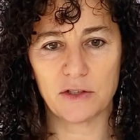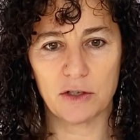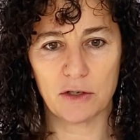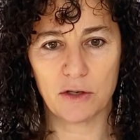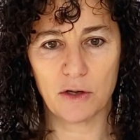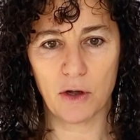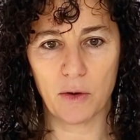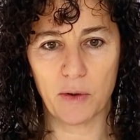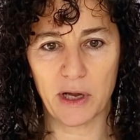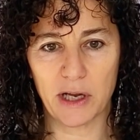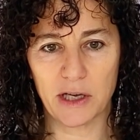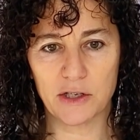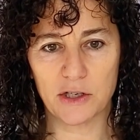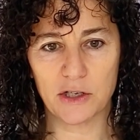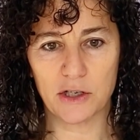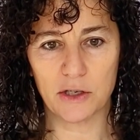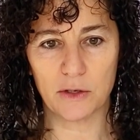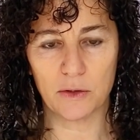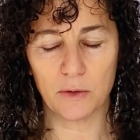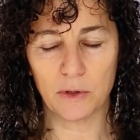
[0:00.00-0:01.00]
to go
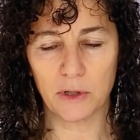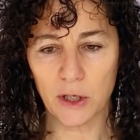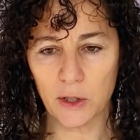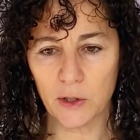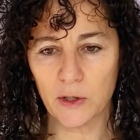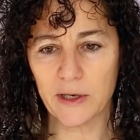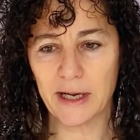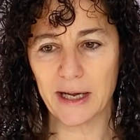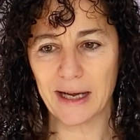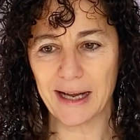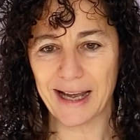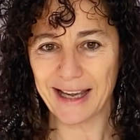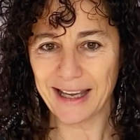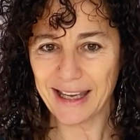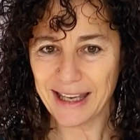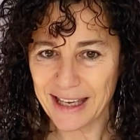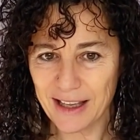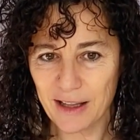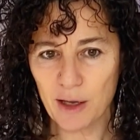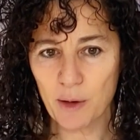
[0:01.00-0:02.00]
into learning a
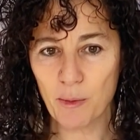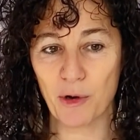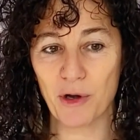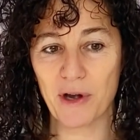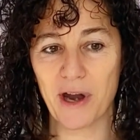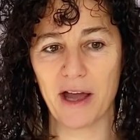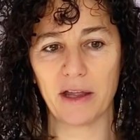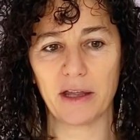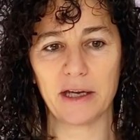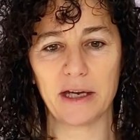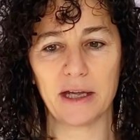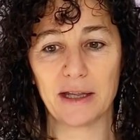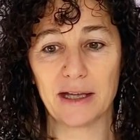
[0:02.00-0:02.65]
healing modality